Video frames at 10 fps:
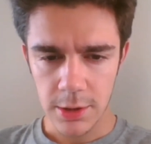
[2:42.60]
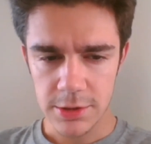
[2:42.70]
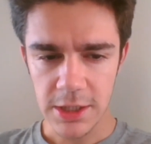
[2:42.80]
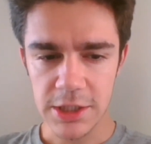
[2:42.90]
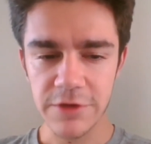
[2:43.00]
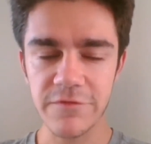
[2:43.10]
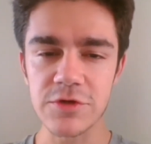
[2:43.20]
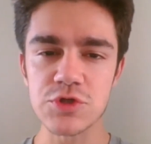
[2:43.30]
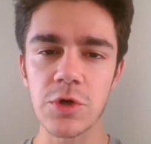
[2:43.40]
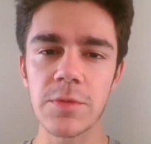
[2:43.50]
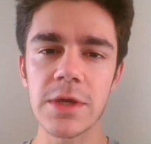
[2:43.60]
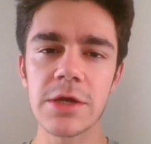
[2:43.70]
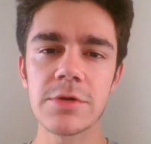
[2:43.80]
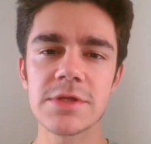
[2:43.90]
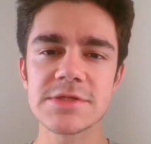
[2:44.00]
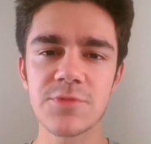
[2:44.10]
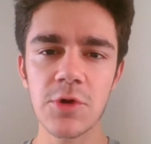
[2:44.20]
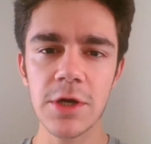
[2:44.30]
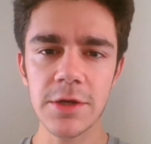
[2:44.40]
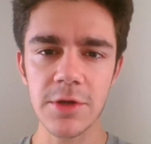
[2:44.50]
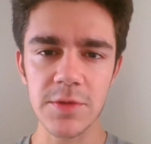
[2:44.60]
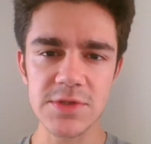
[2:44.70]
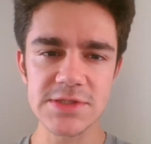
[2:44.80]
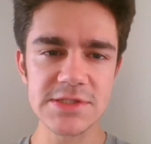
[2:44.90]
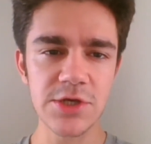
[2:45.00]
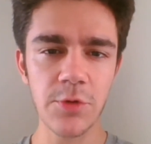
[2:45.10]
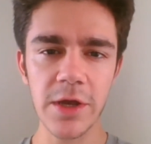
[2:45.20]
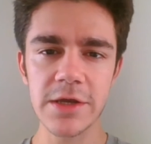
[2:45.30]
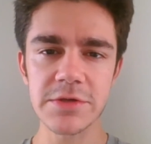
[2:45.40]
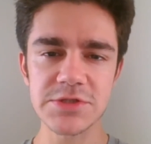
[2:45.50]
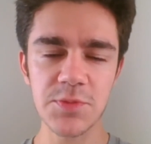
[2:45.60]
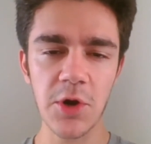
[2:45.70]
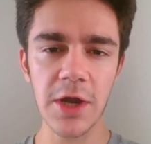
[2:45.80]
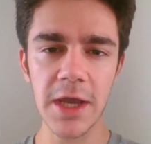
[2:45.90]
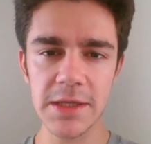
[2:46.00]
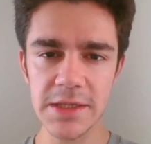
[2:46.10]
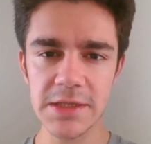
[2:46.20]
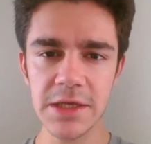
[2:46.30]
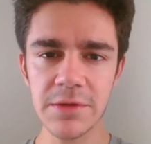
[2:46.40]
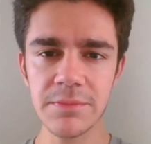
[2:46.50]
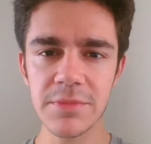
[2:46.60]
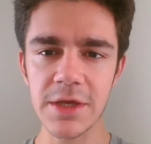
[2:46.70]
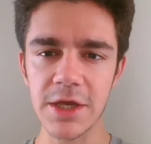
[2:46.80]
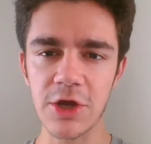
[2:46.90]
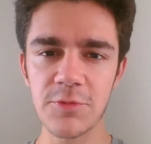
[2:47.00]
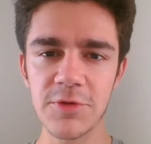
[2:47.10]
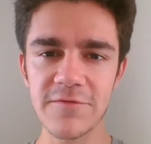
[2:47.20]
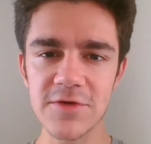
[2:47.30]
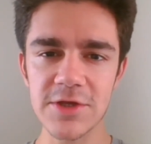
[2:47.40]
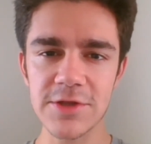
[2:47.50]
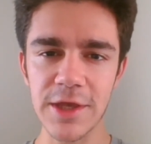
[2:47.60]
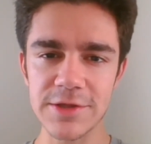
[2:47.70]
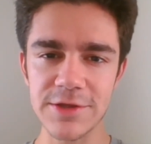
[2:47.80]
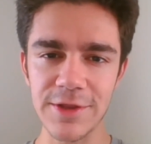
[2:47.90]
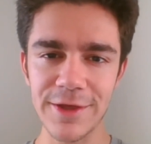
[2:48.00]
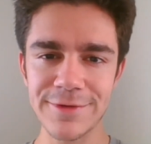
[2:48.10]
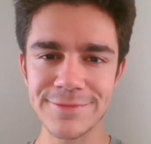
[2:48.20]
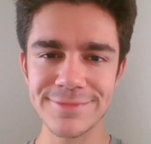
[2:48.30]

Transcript: Thank you for joining me here this morning. Hope to see you right here tomorrow at 8 a.m. I hope you have a good day today.